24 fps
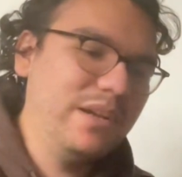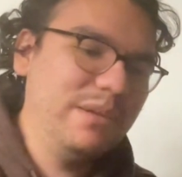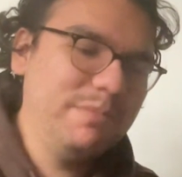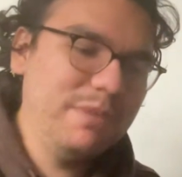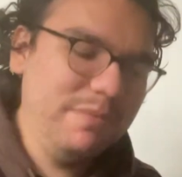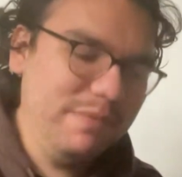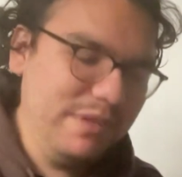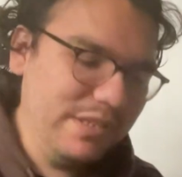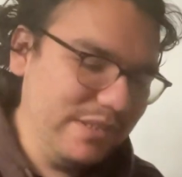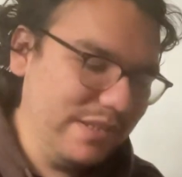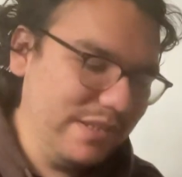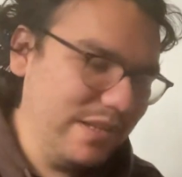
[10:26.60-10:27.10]

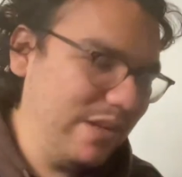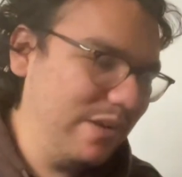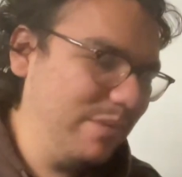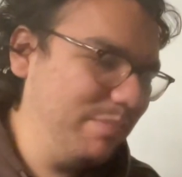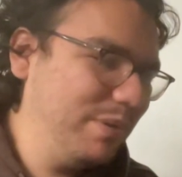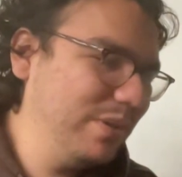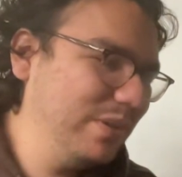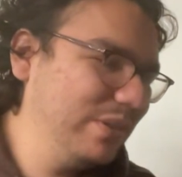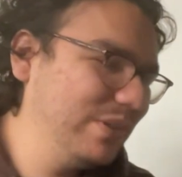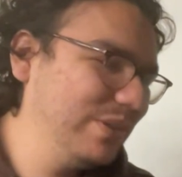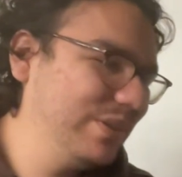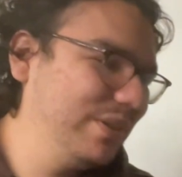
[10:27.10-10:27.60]
Maybe it's not a
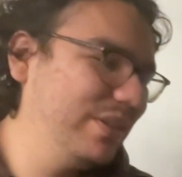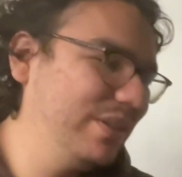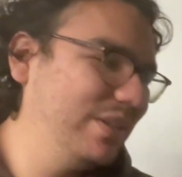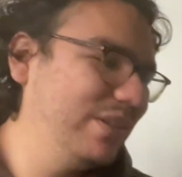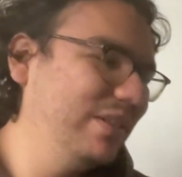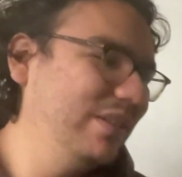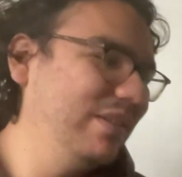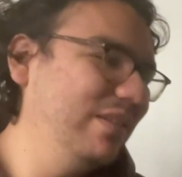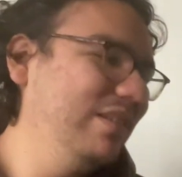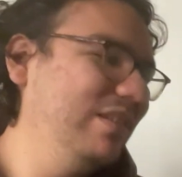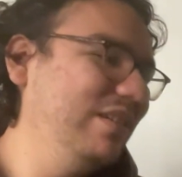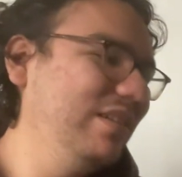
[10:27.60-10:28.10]
poster.
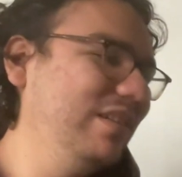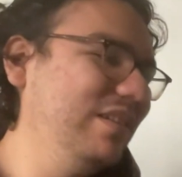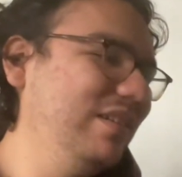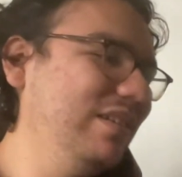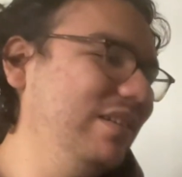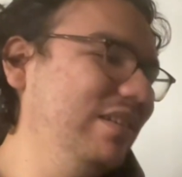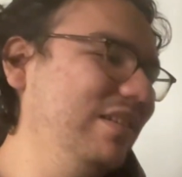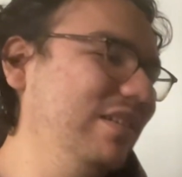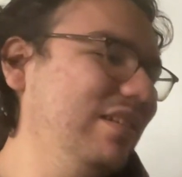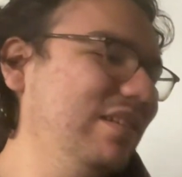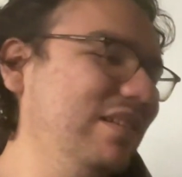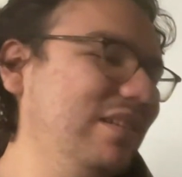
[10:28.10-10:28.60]

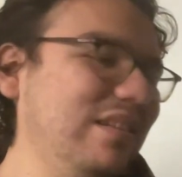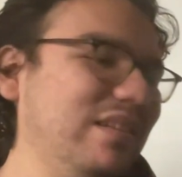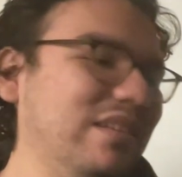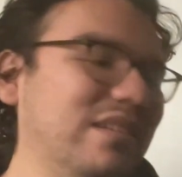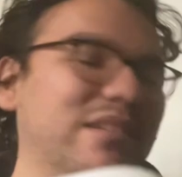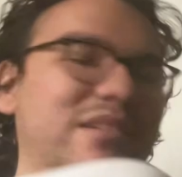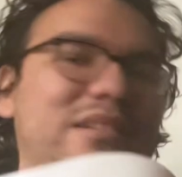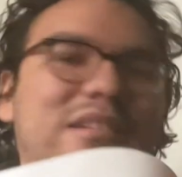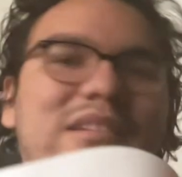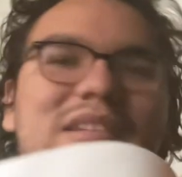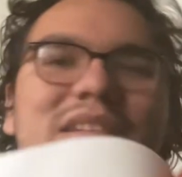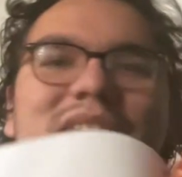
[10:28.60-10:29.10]

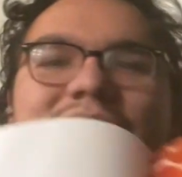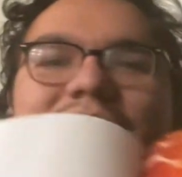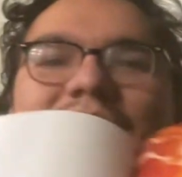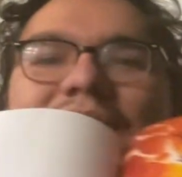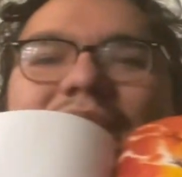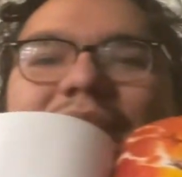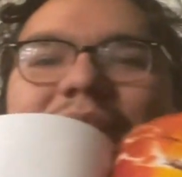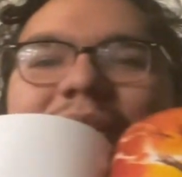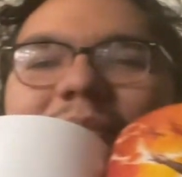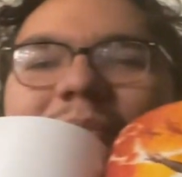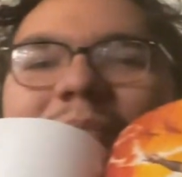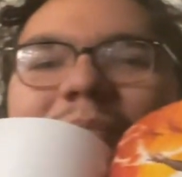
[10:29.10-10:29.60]

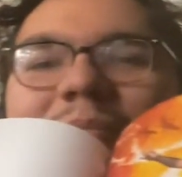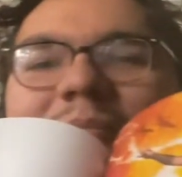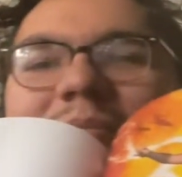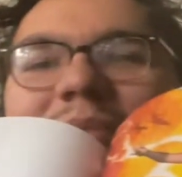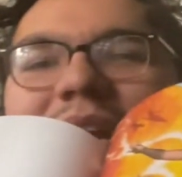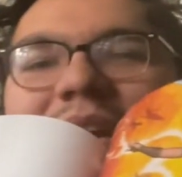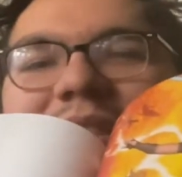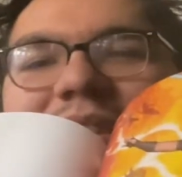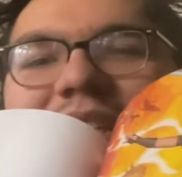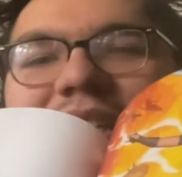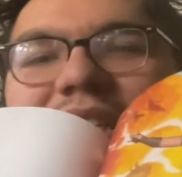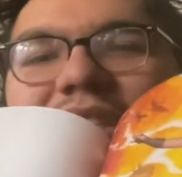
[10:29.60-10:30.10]

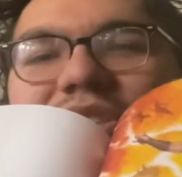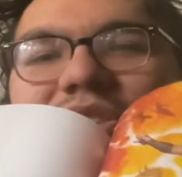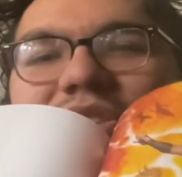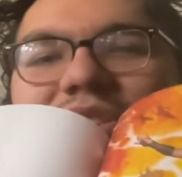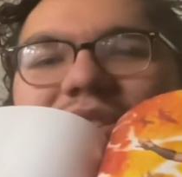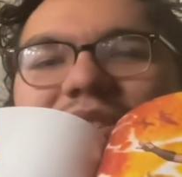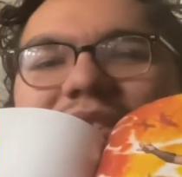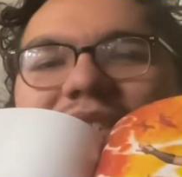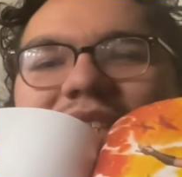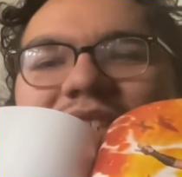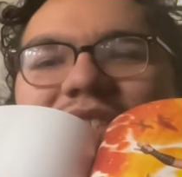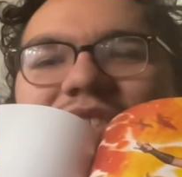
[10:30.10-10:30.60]
I think
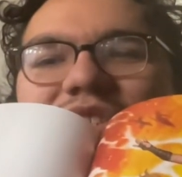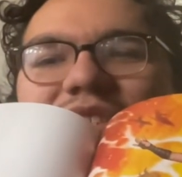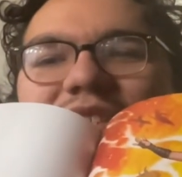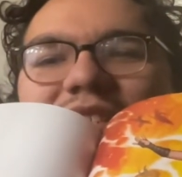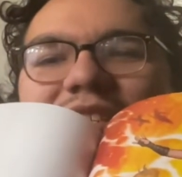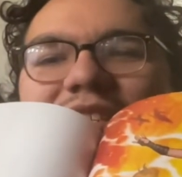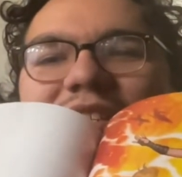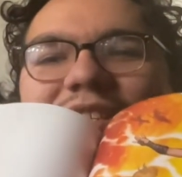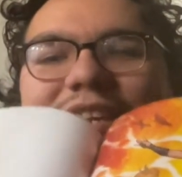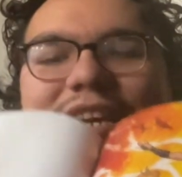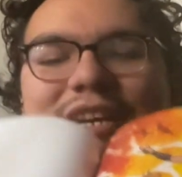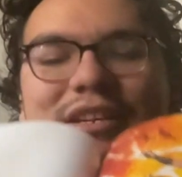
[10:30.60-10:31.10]
it's just
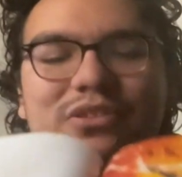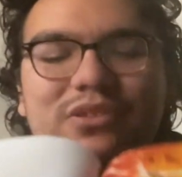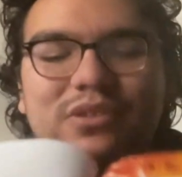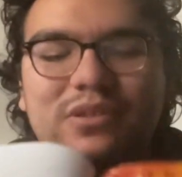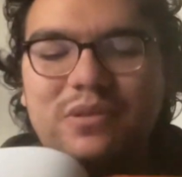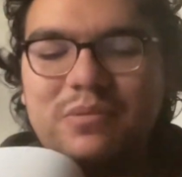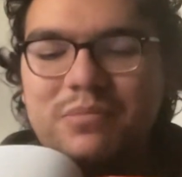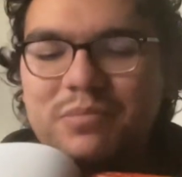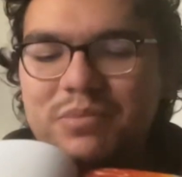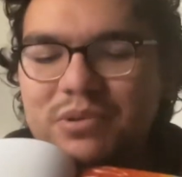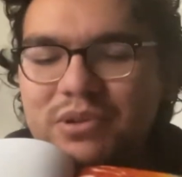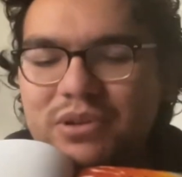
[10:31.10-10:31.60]
attached to the
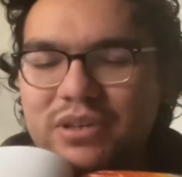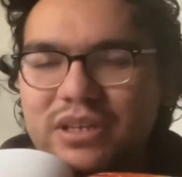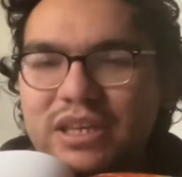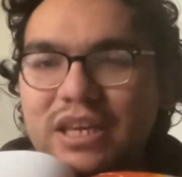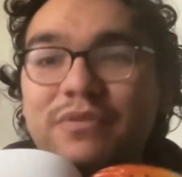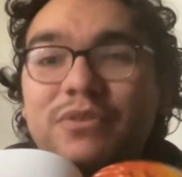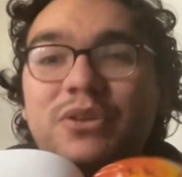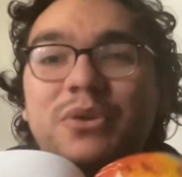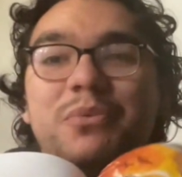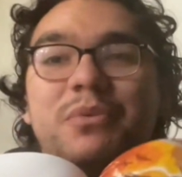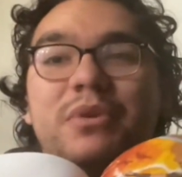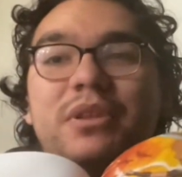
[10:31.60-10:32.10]
book.
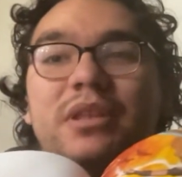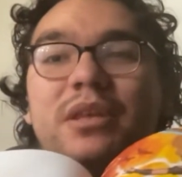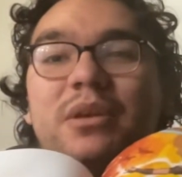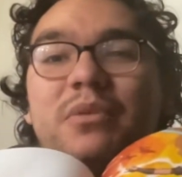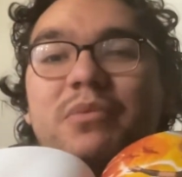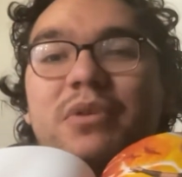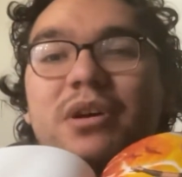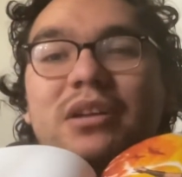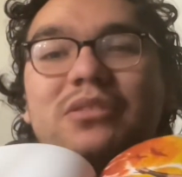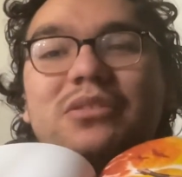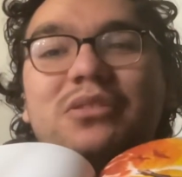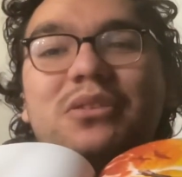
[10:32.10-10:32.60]
If you really
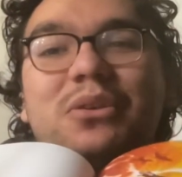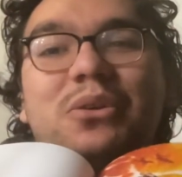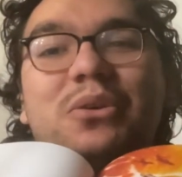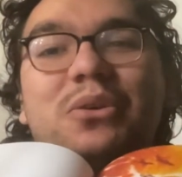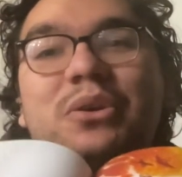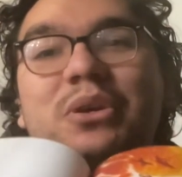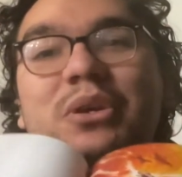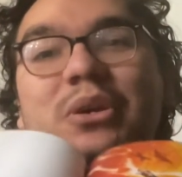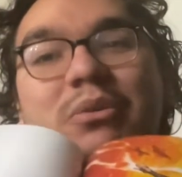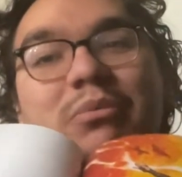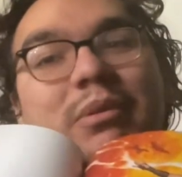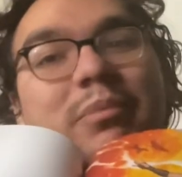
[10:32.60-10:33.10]
want to, you
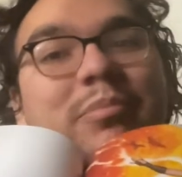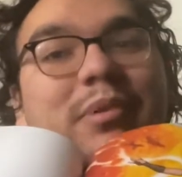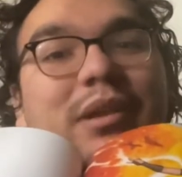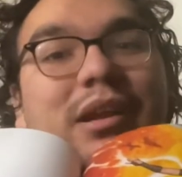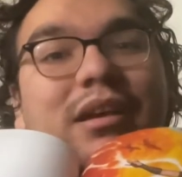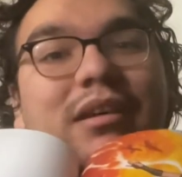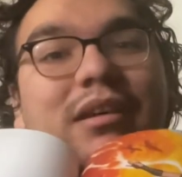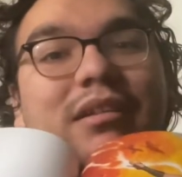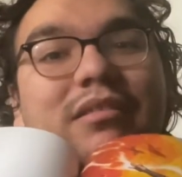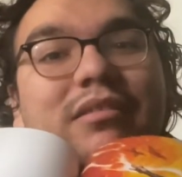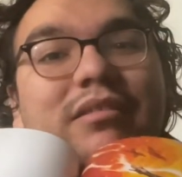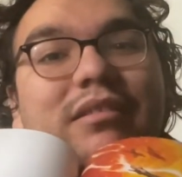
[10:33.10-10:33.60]
could rip it
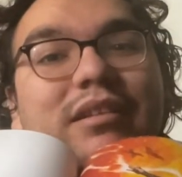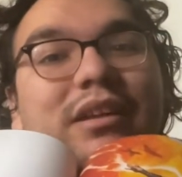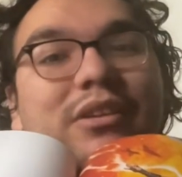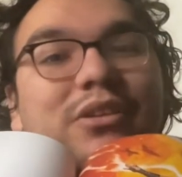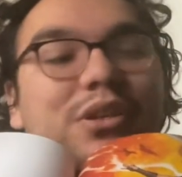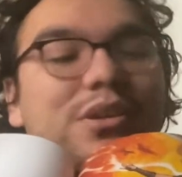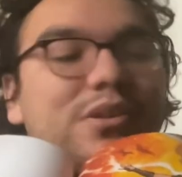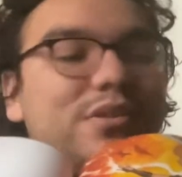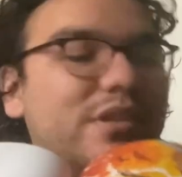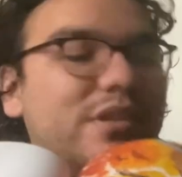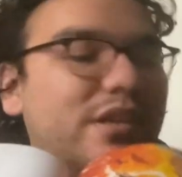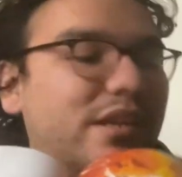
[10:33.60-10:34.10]
out and
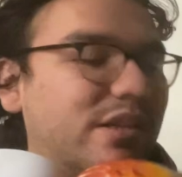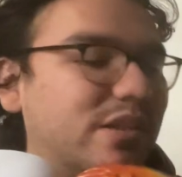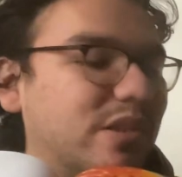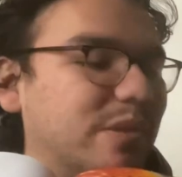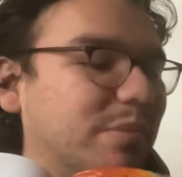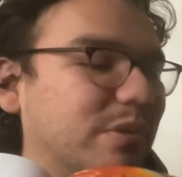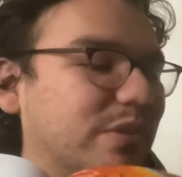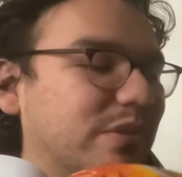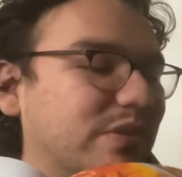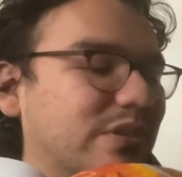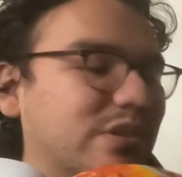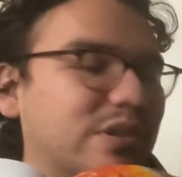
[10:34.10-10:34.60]
use it as a
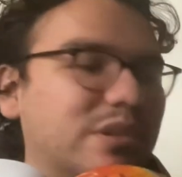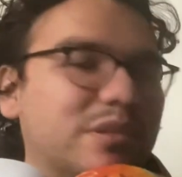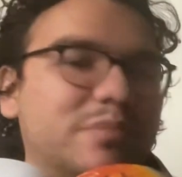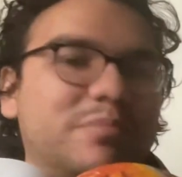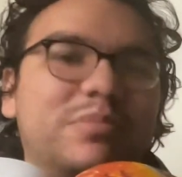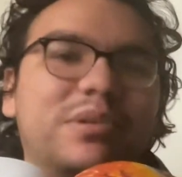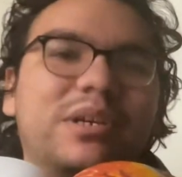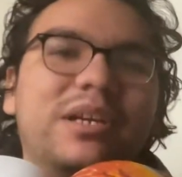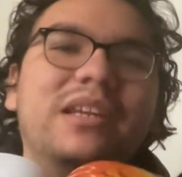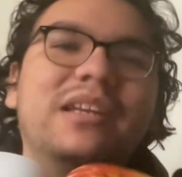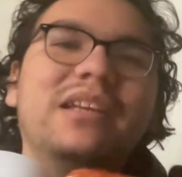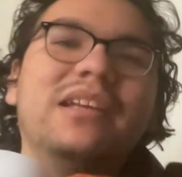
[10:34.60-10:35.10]
poster,
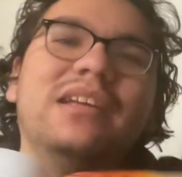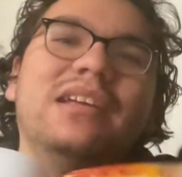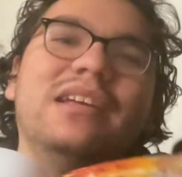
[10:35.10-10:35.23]
but